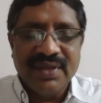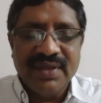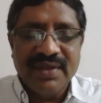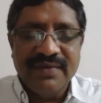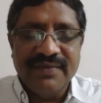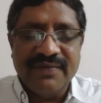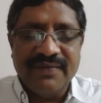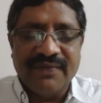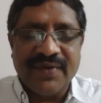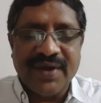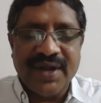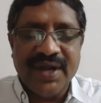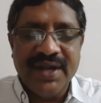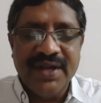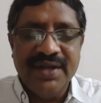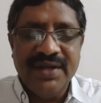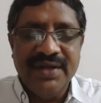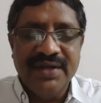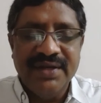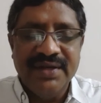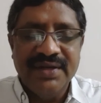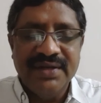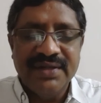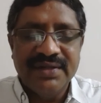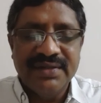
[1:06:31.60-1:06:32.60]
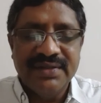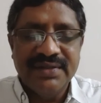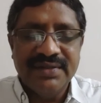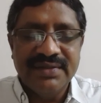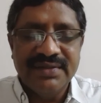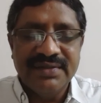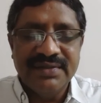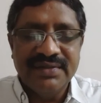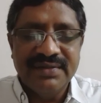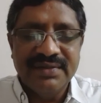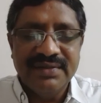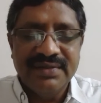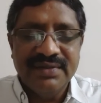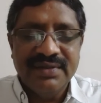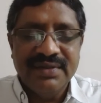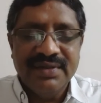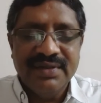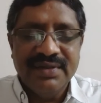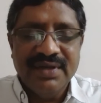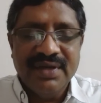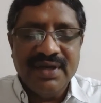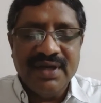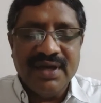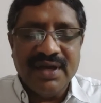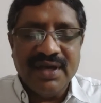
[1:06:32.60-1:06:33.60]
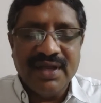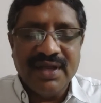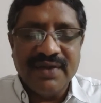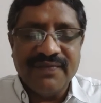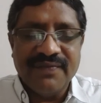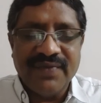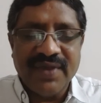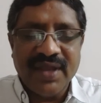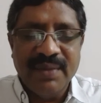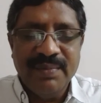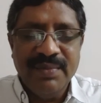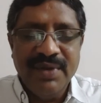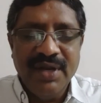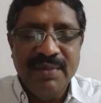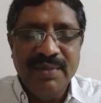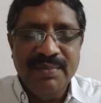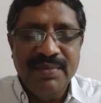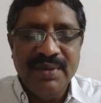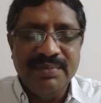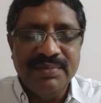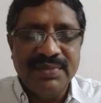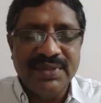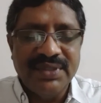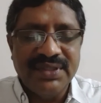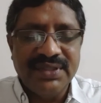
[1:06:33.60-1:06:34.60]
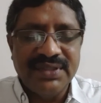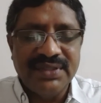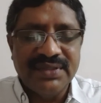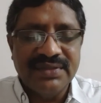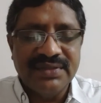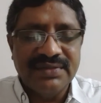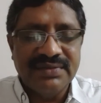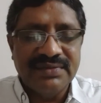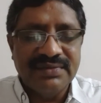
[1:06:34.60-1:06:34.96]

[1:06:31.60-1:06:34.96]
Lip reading: a friend or a family member